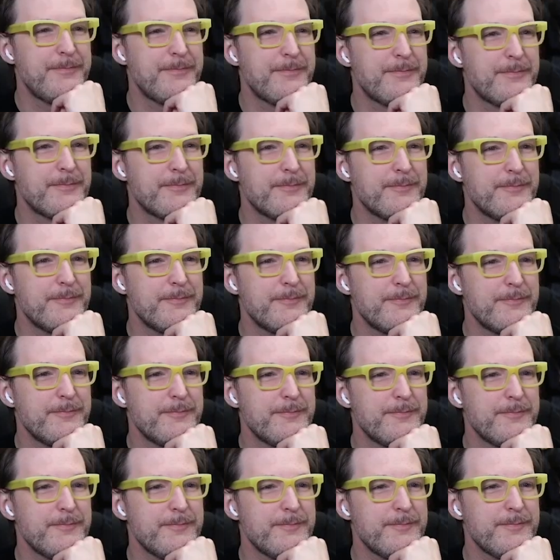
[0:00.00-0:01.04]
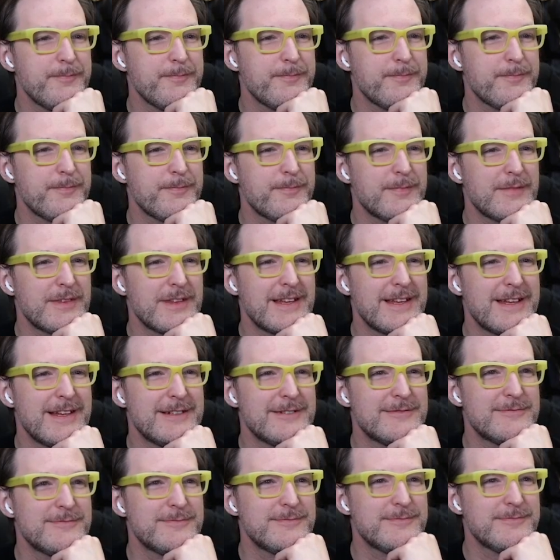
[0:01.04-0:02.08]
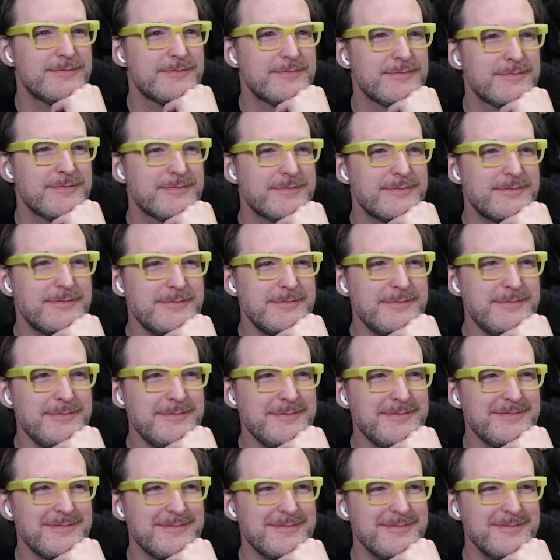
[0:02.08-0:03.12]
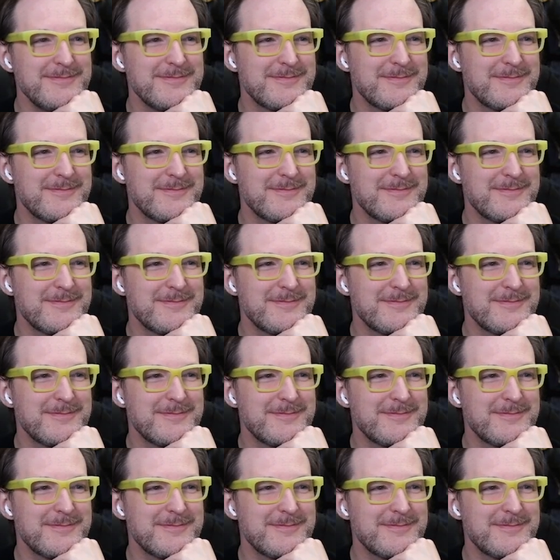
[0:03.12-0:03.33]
The person shown says nothing.